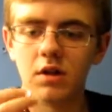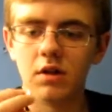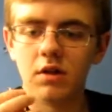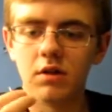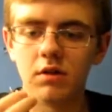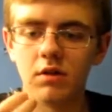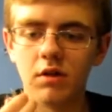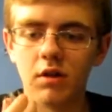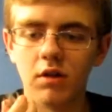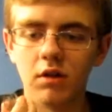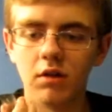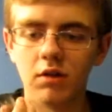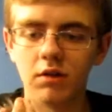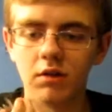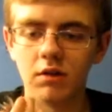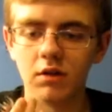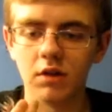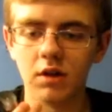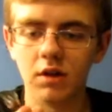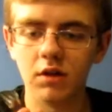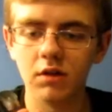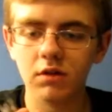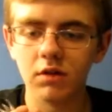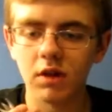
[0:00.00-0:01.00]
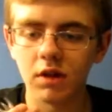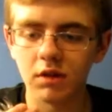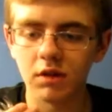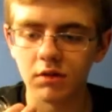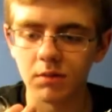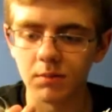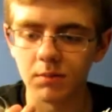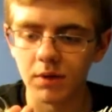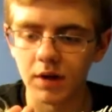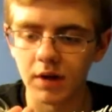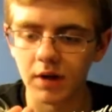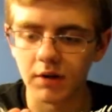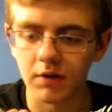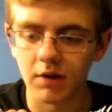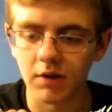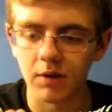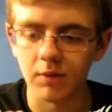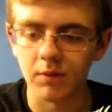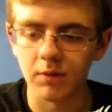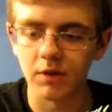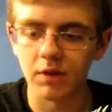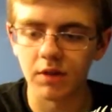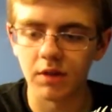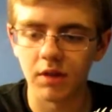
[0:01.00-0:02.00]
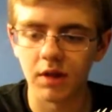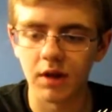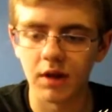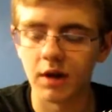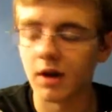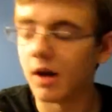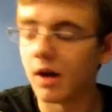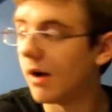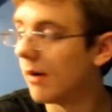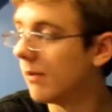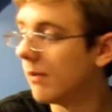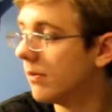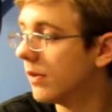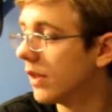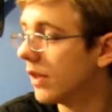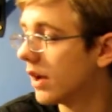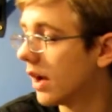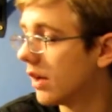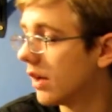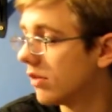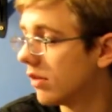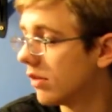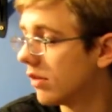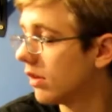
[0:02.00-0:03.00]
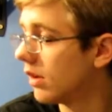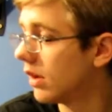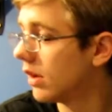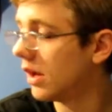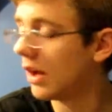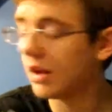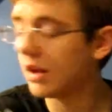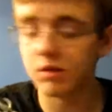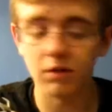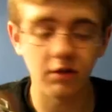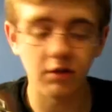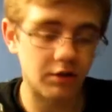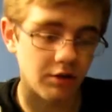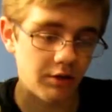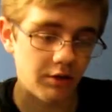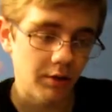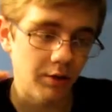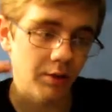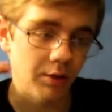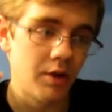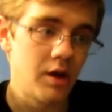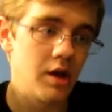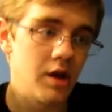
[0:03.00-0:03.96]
So he'll take some playing around with. Like, the Godzilla, he has a little